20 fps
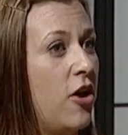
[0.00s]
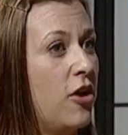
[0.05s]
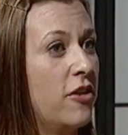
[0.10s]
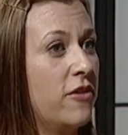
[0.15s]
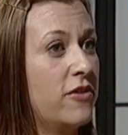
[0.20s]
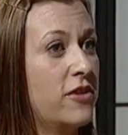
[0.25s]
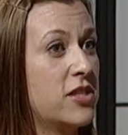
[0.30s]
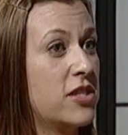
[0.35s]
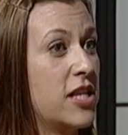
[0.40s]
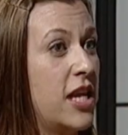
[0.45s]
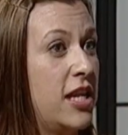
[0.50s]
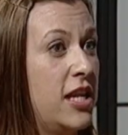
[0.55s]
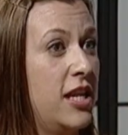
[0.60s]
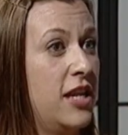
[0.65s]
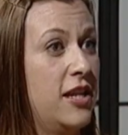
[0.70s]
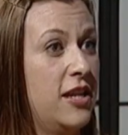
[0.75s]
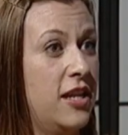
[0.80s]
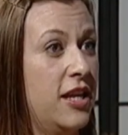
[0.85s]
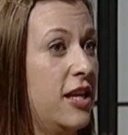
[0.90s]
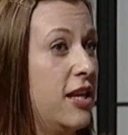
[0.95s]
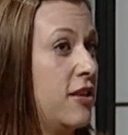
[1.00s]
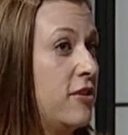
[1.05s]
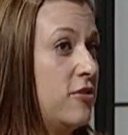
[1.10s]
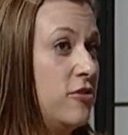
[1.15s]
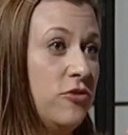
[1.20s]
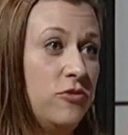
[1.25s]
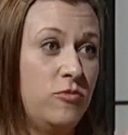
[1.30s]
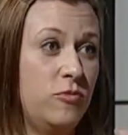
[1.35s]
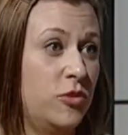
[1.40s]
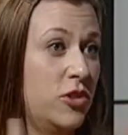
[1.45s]
all of a sudden it
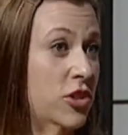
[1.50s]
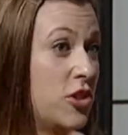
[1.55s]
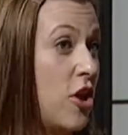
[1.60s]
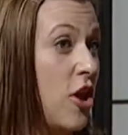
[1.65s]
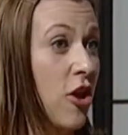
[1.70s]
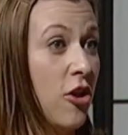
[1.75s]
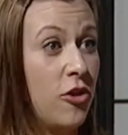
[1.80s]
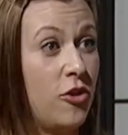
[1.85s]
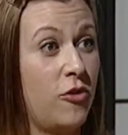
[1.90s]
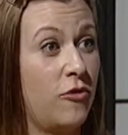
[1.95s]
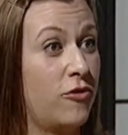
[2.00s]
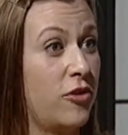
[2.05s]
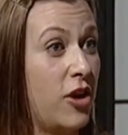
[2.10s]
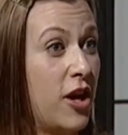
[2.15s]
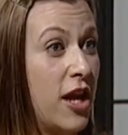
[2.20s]
was all over